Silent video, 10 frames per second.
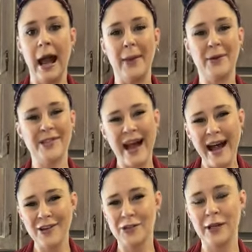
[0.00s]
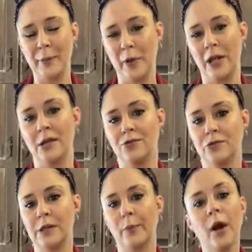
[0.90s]
and there's actually a pretty
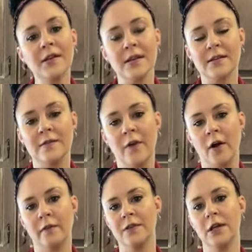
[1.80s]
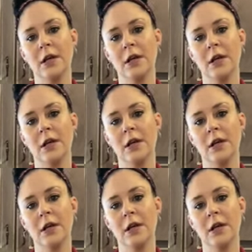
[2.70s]
interesting process involved